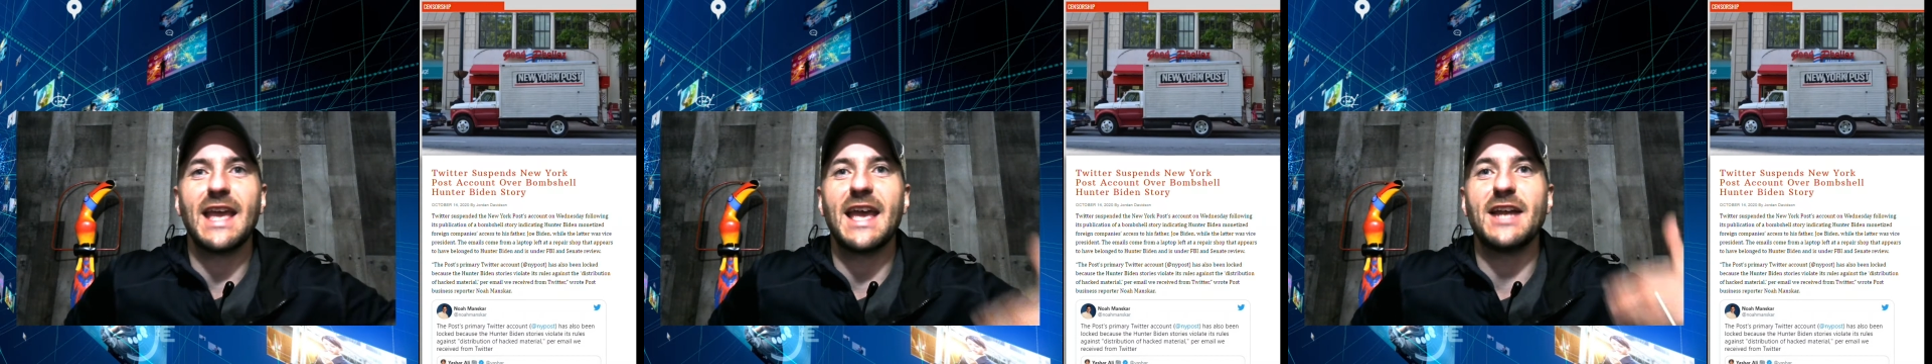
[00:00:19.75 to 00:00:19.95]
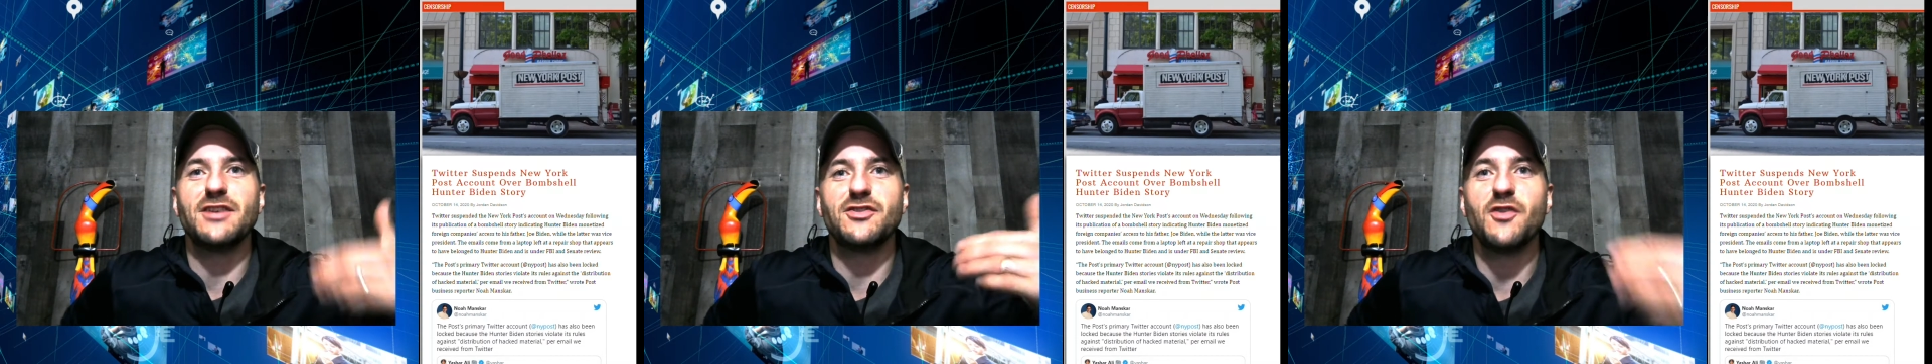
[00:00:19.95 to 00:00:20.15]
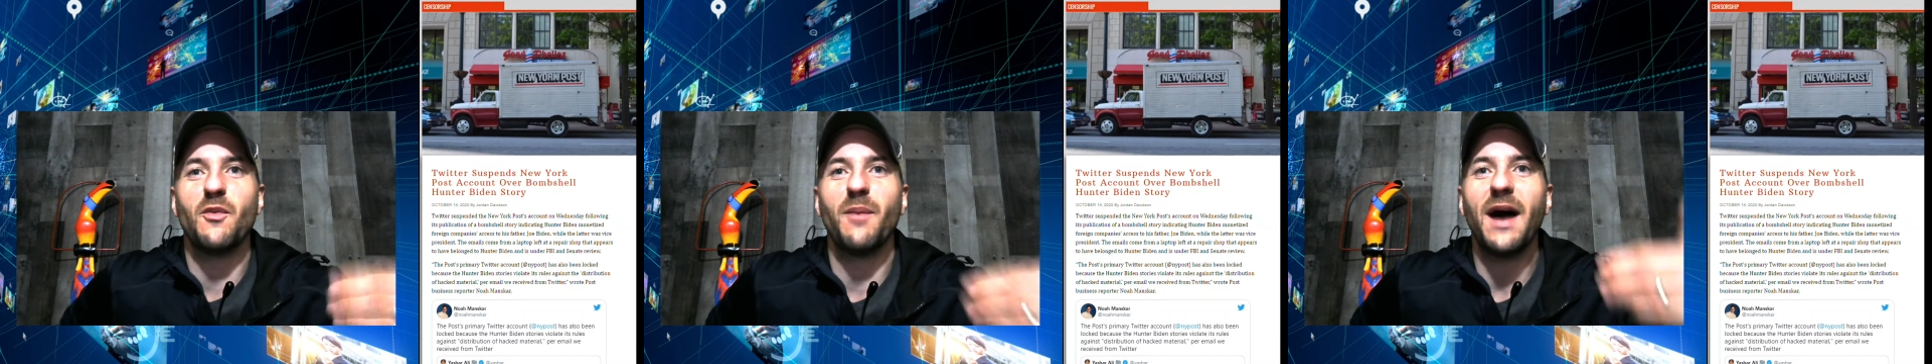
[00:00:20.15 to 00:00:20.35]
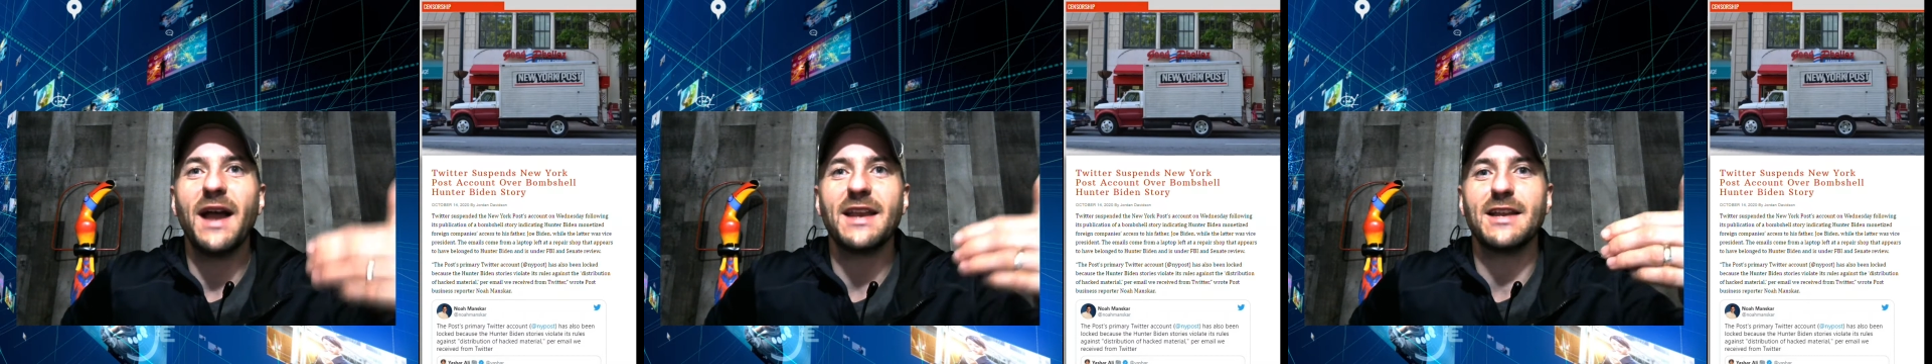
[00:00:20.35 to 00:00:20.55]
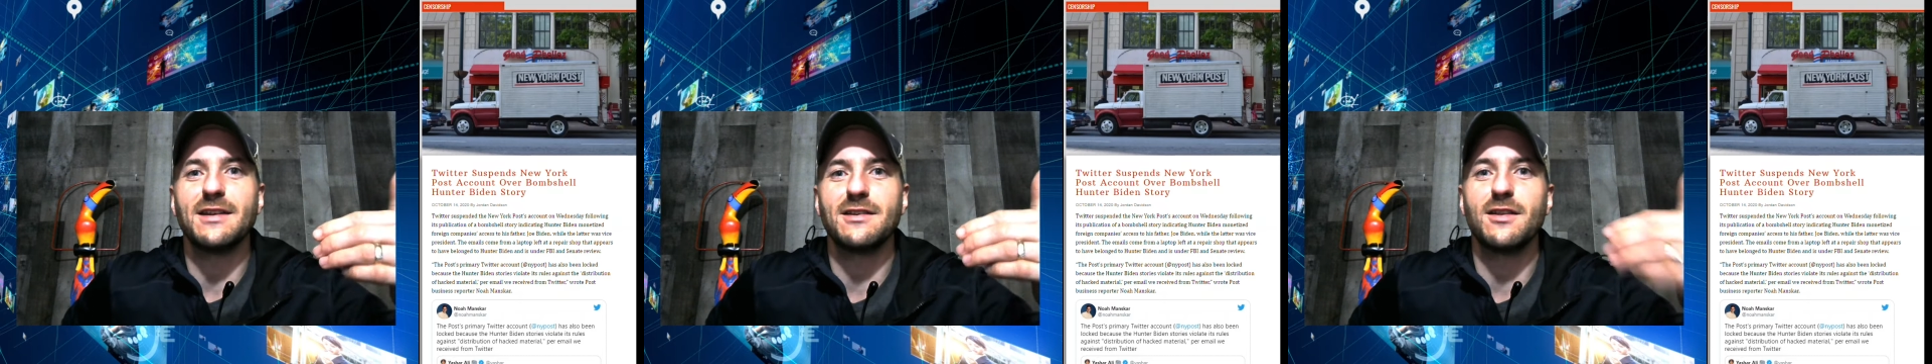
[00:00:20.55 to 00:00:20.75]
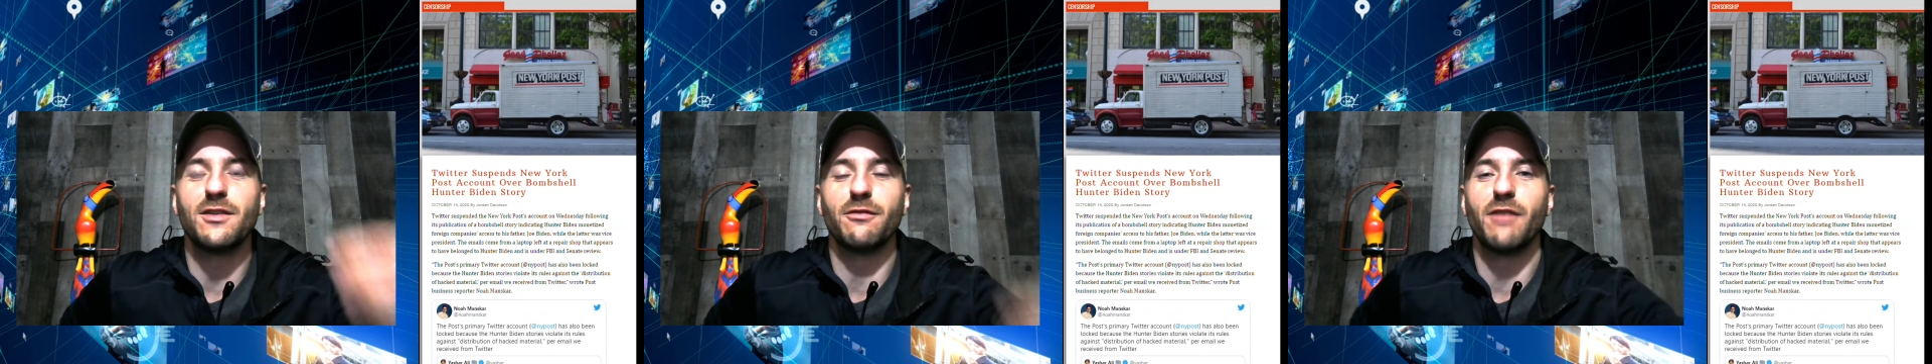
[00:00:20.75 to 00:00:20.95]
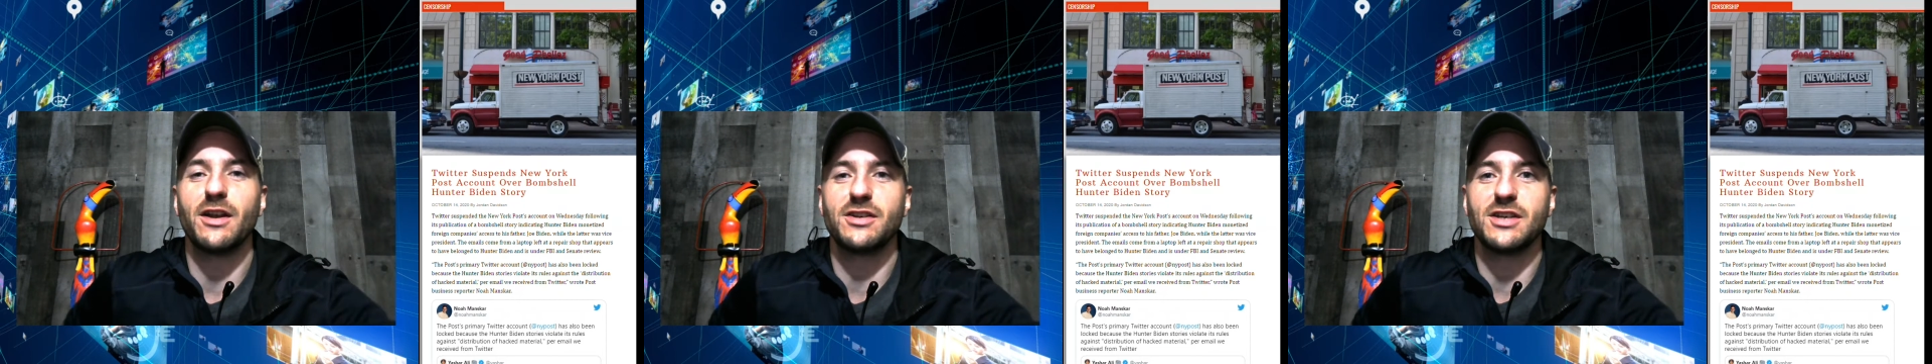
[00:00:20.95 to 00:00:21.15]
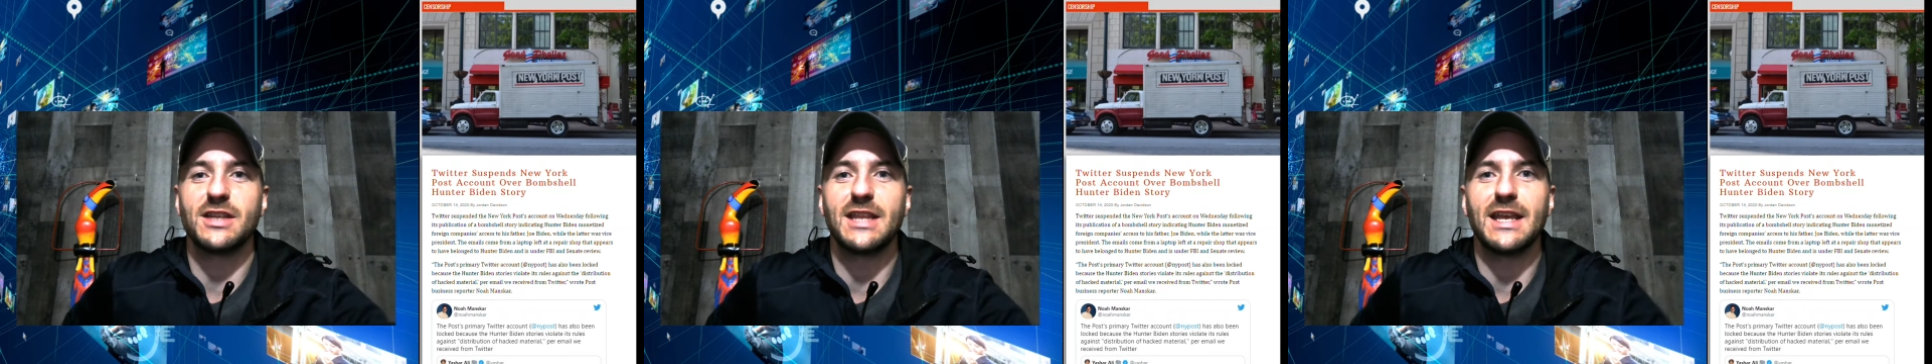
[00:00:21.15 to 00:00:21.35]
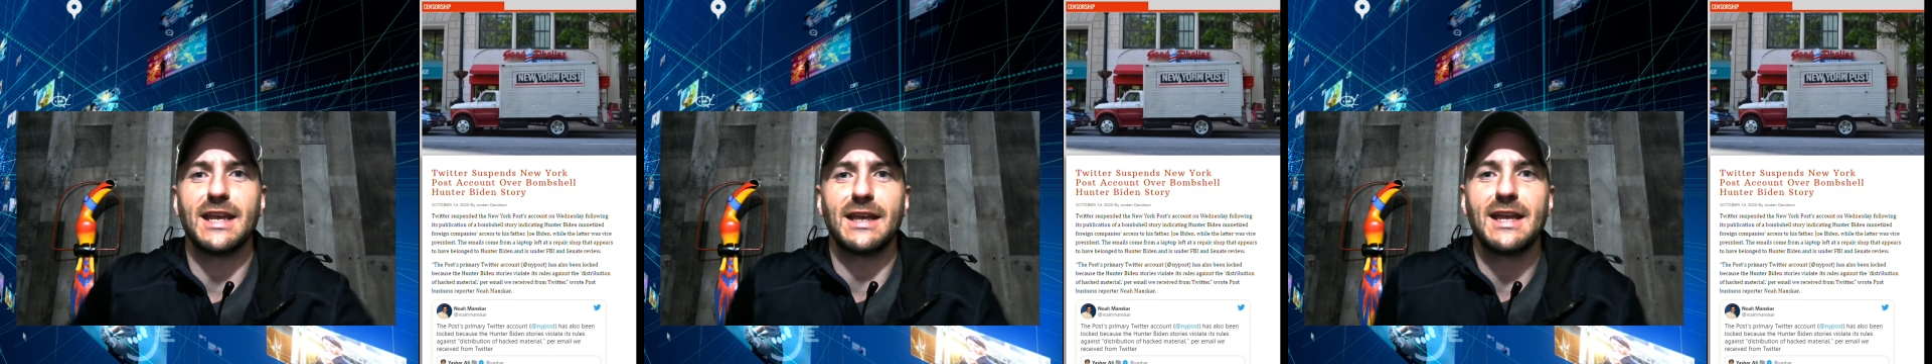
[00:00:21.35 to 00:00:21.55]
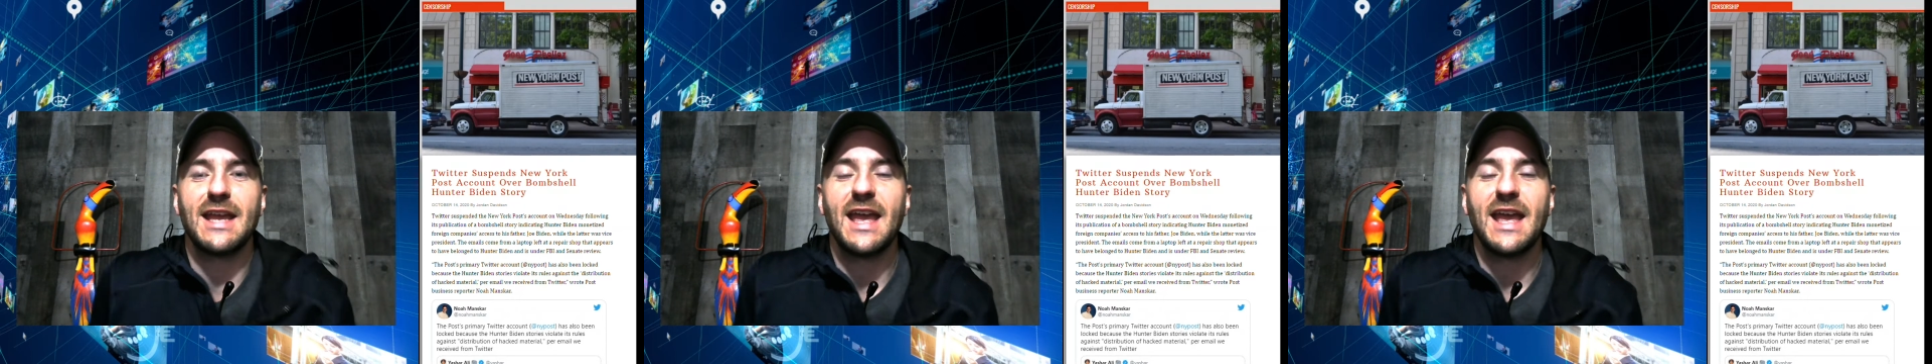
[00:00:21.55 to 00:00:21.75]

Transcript: and Joe Biden to the Russia thing.